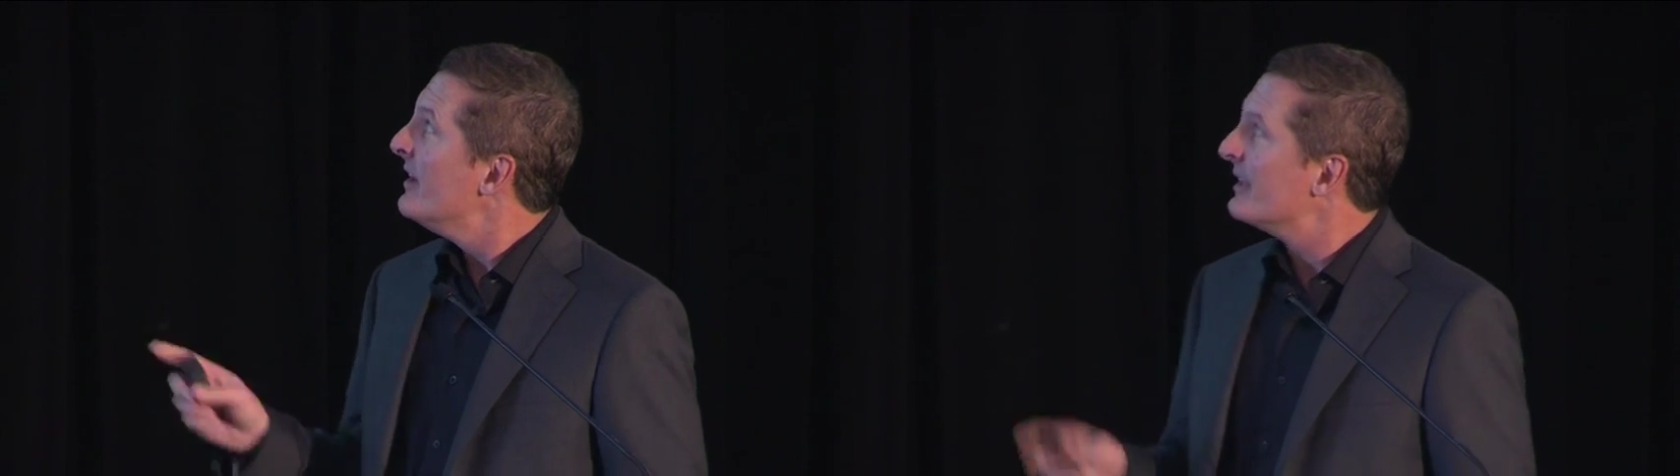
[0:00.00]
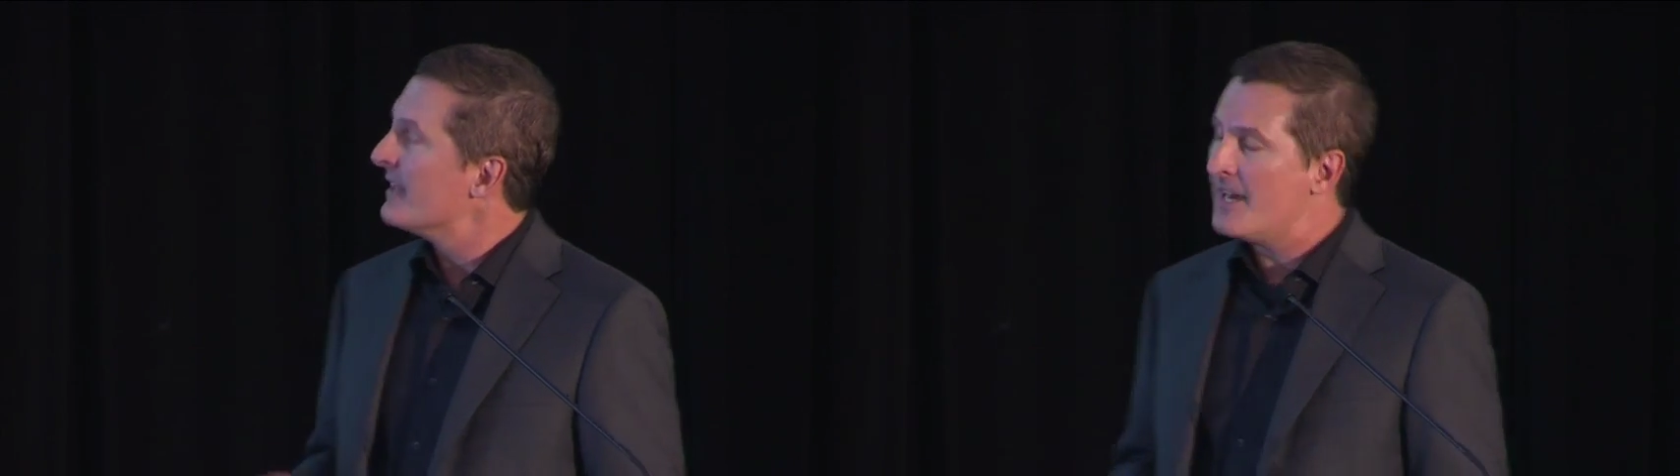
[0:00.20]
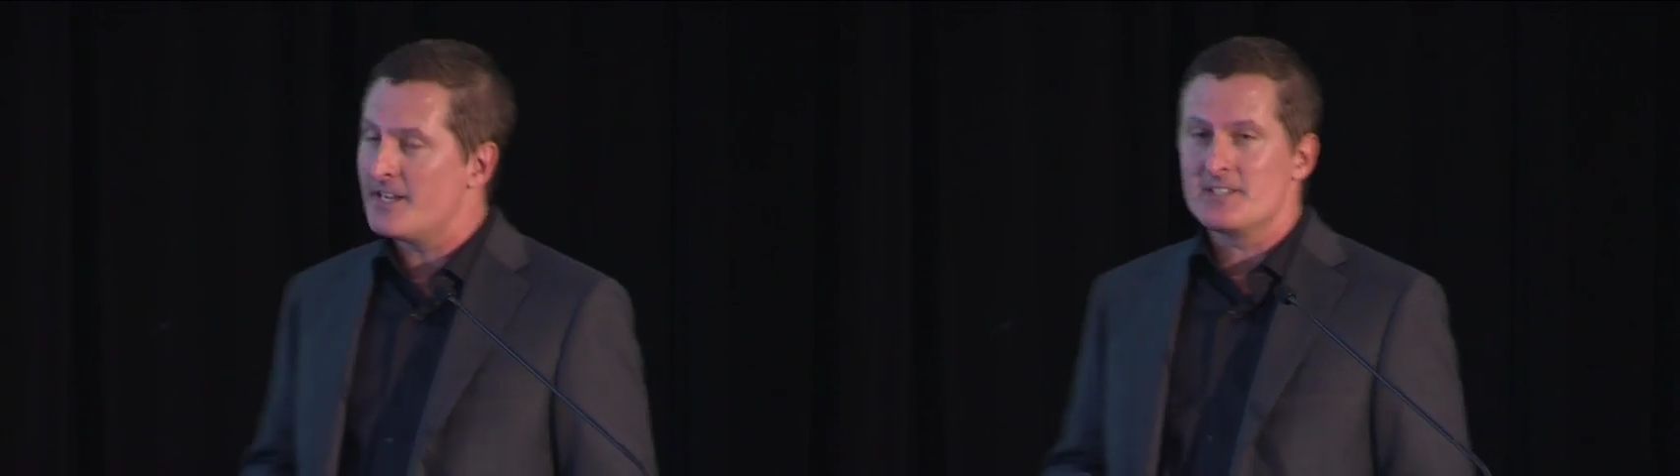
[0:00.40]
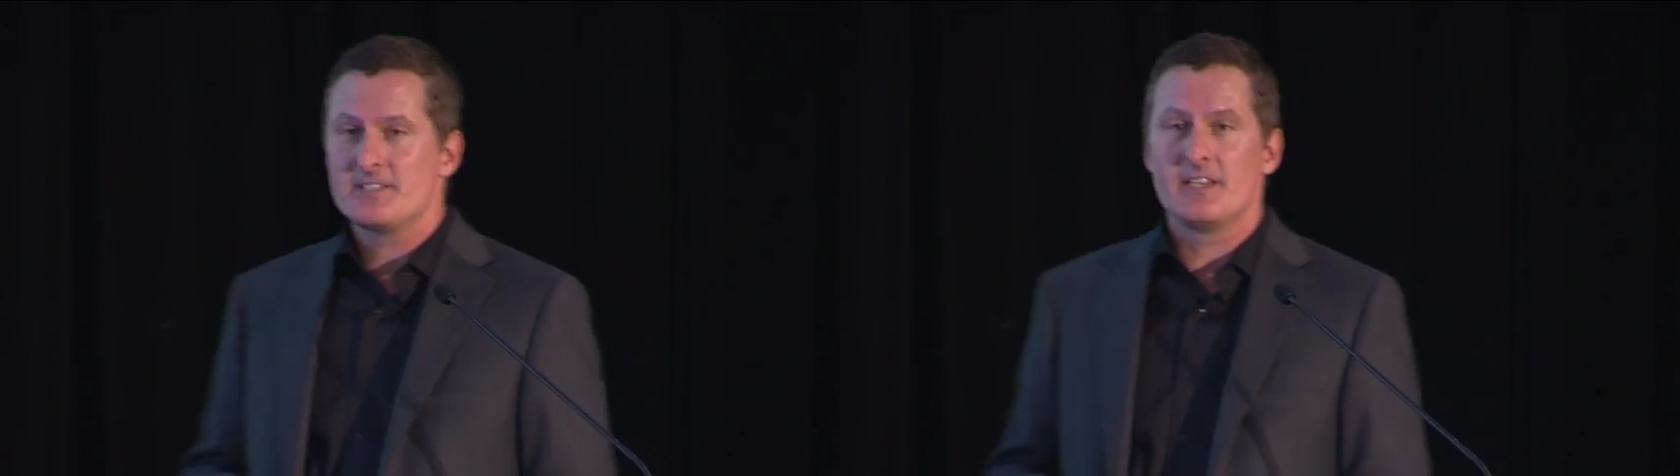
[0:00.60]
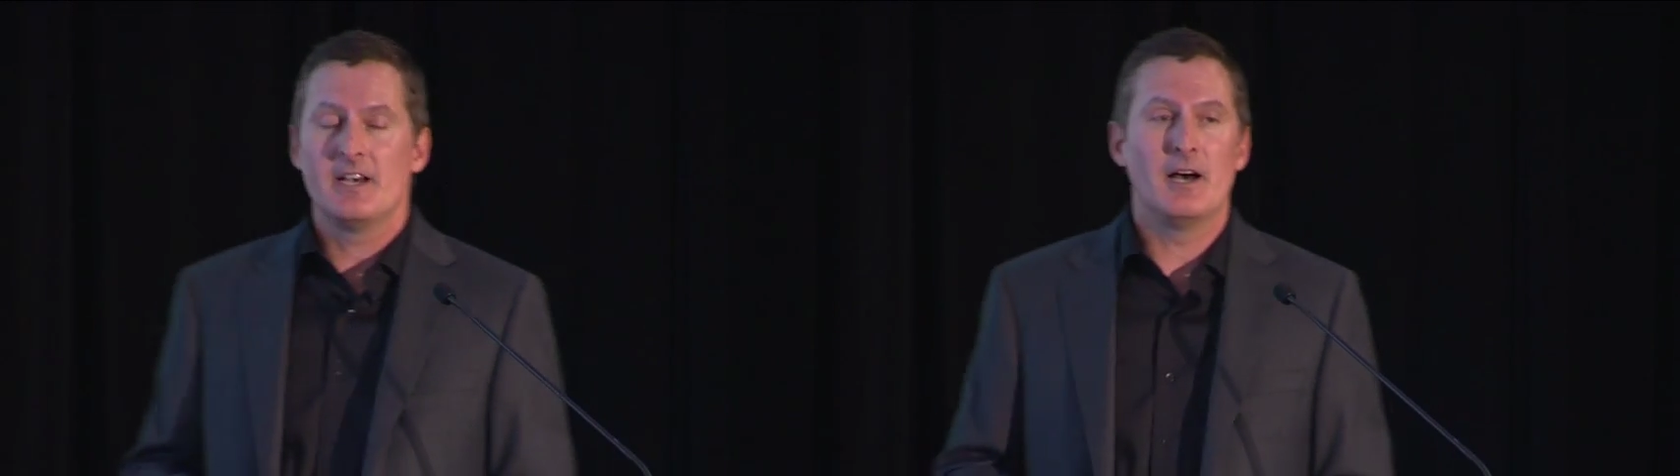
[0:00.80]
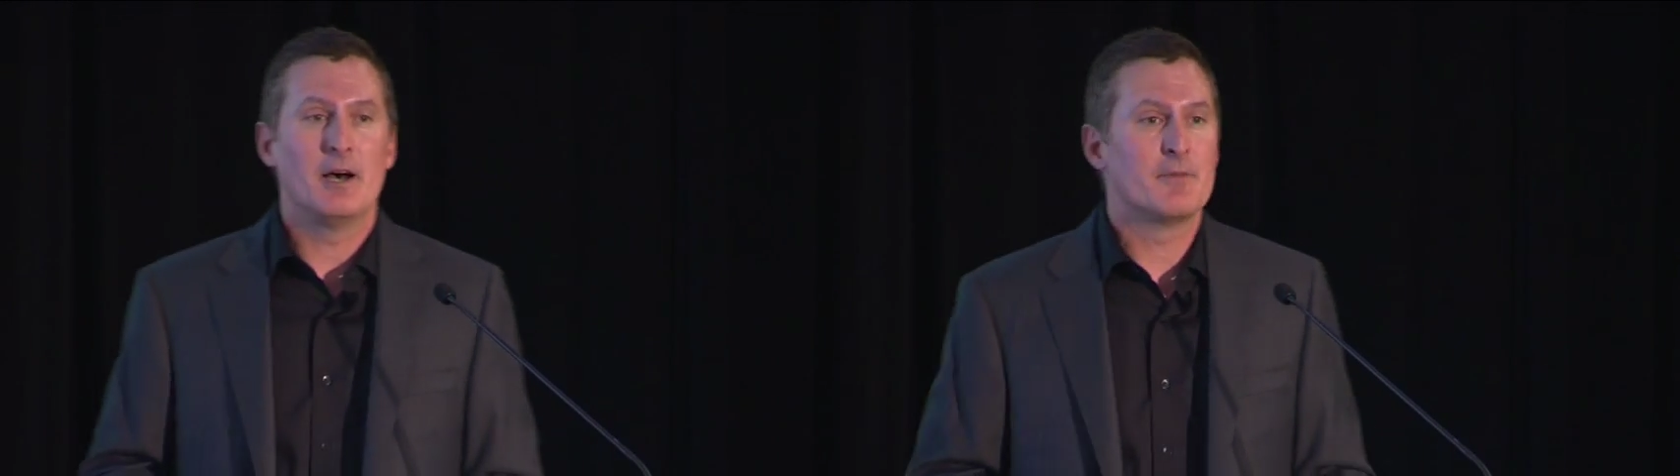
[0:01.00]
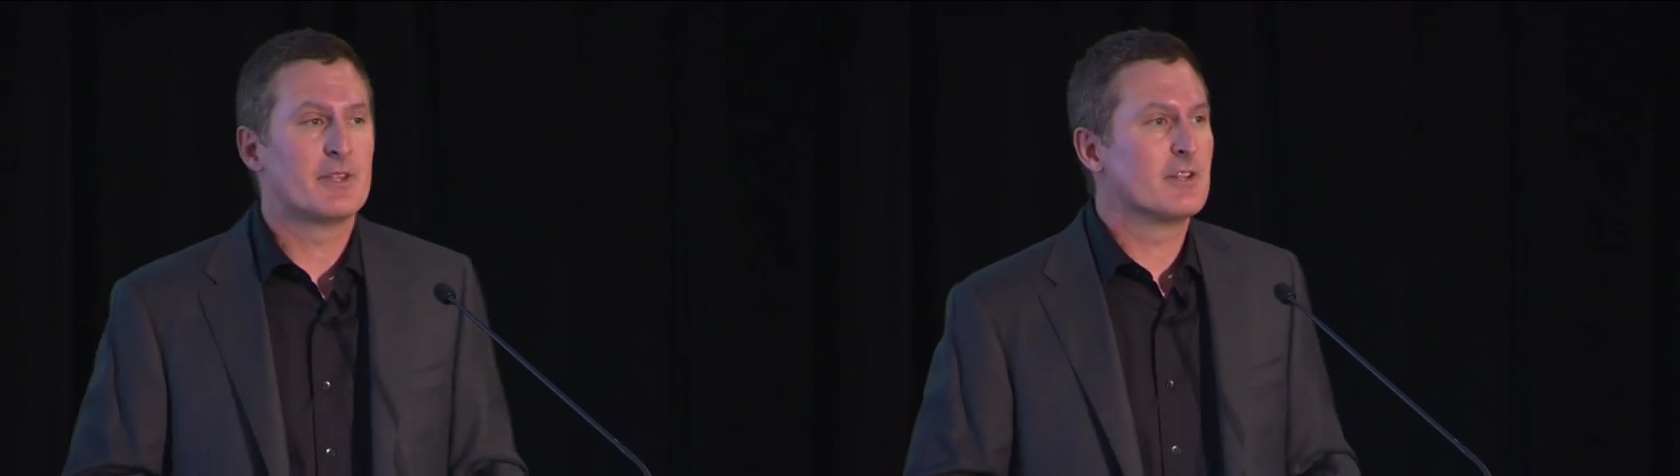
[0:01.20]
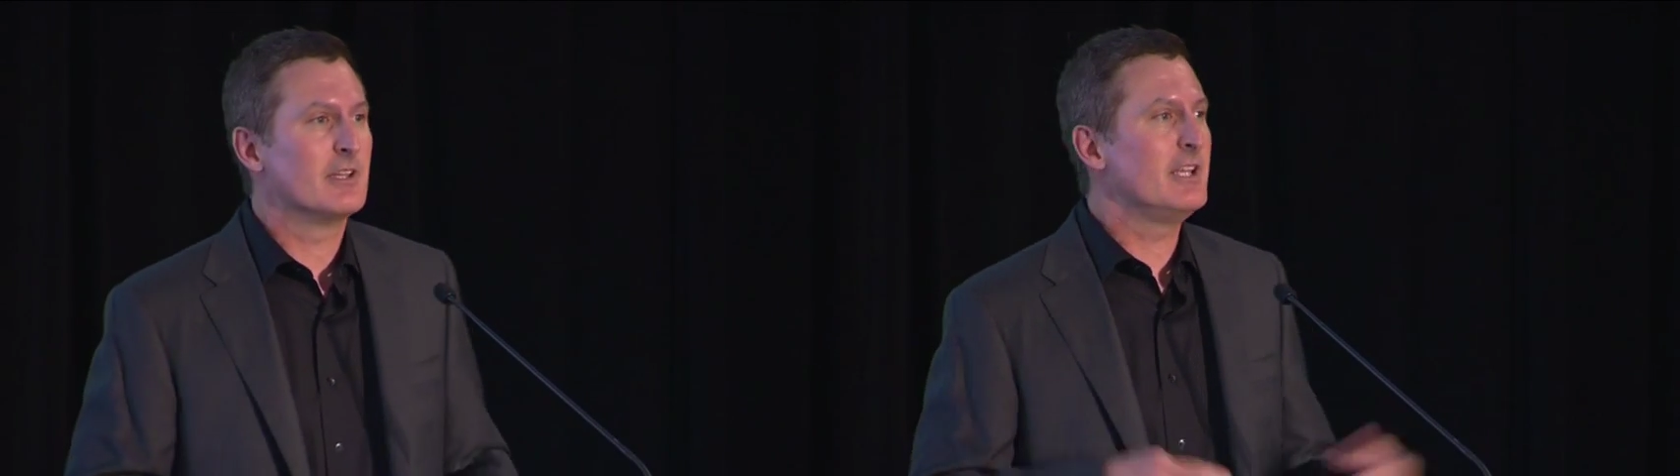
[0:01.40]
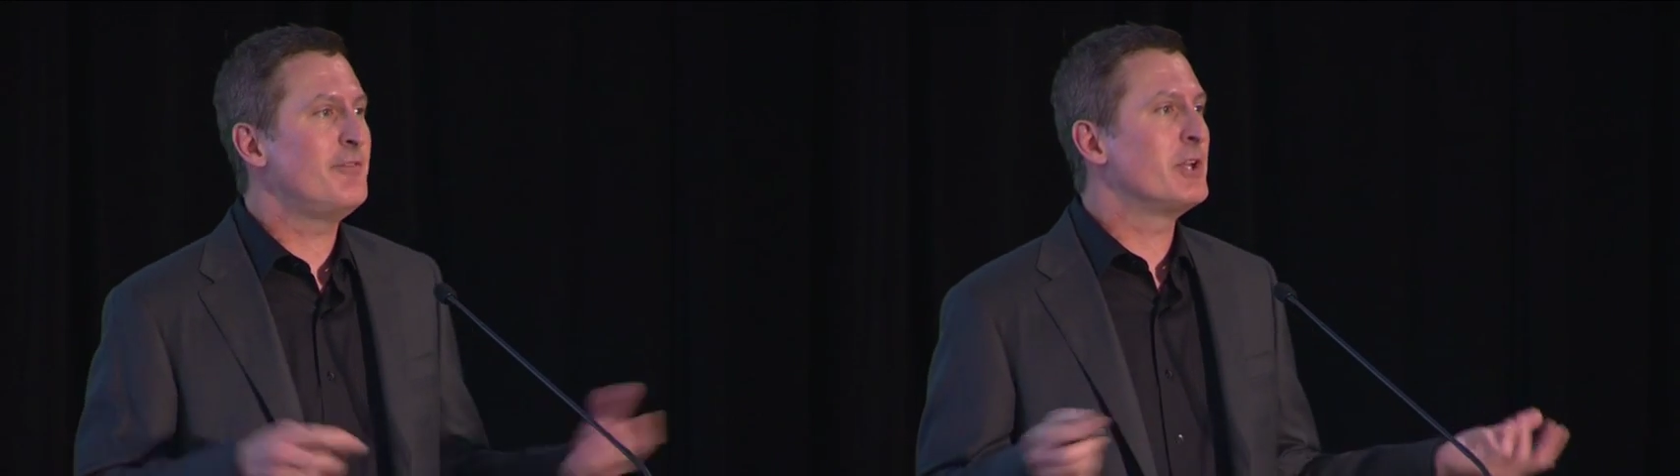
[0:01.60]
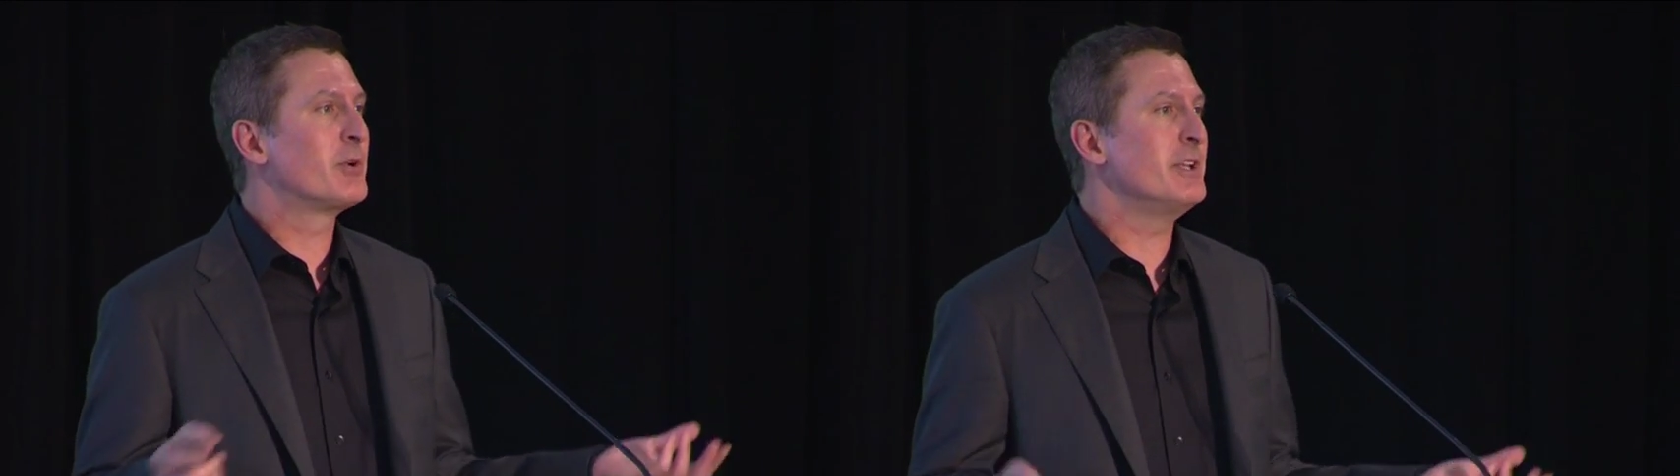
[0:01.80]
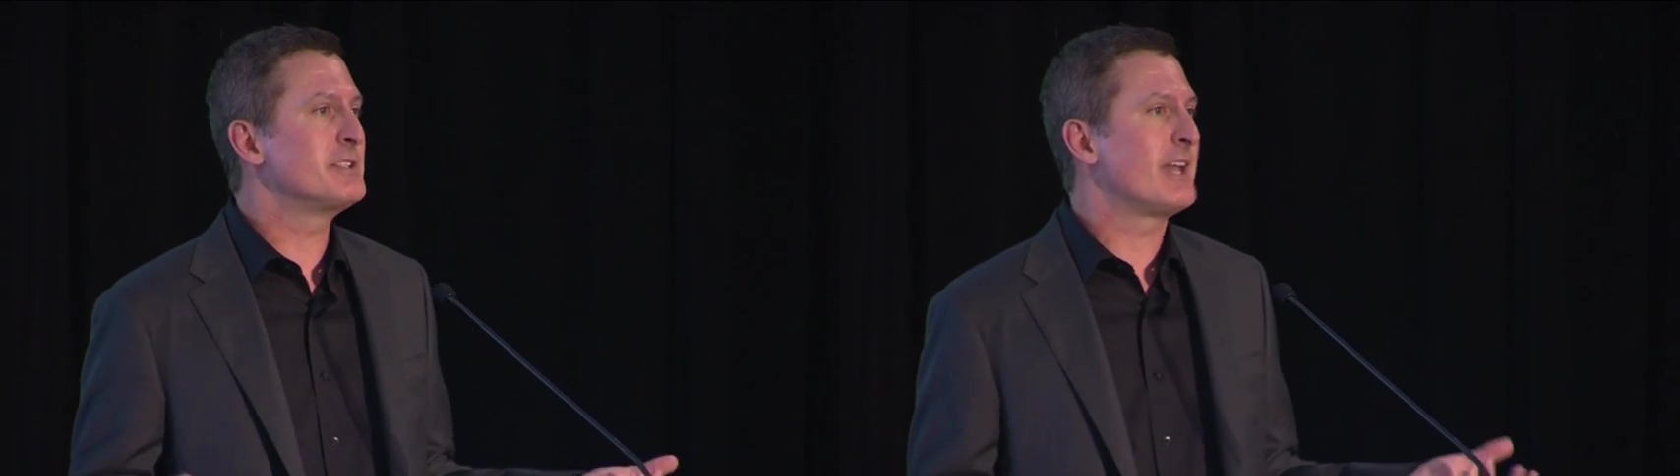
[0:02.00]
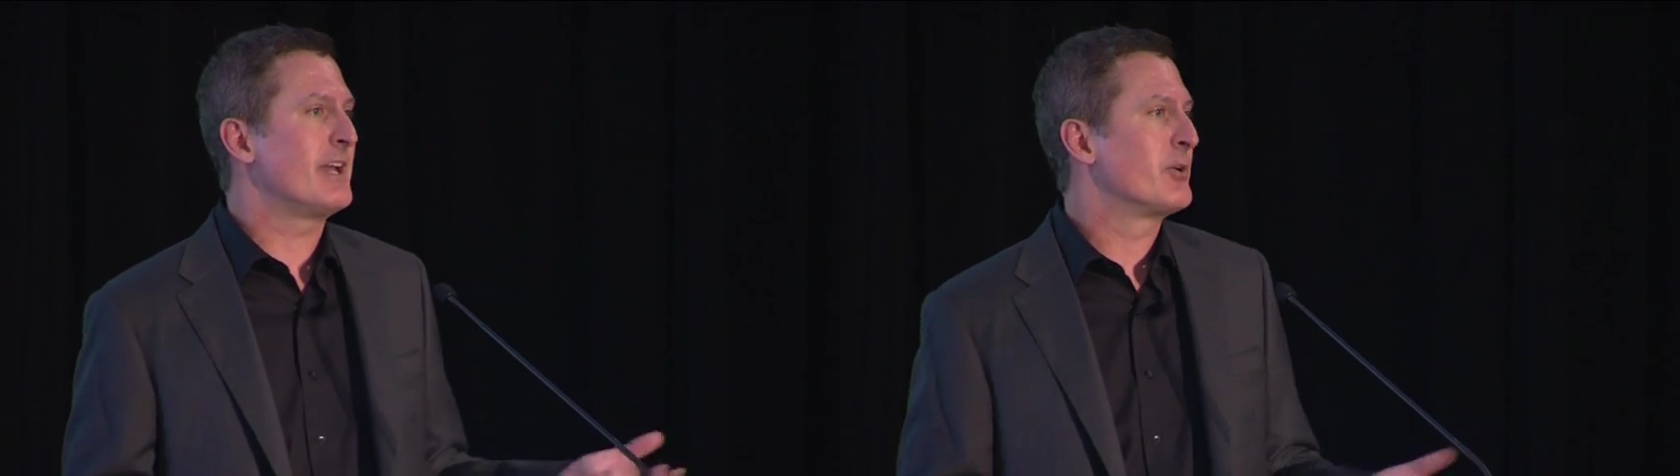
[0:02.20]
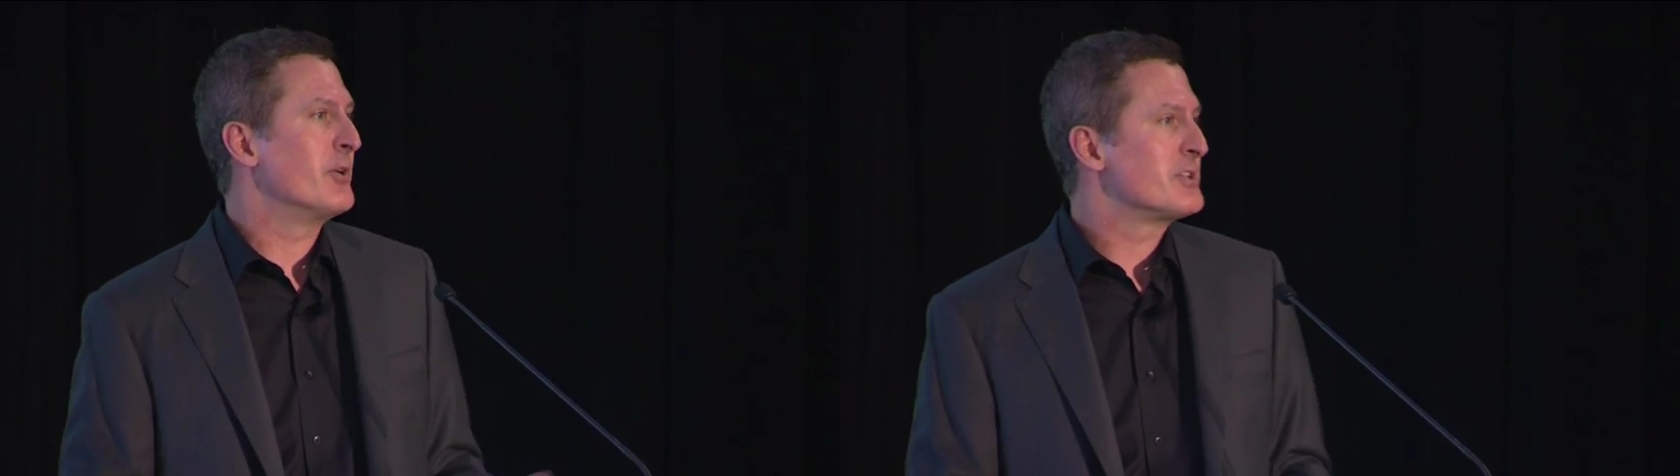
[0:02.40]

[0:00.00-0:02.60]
In lettuce, the leafy greens category,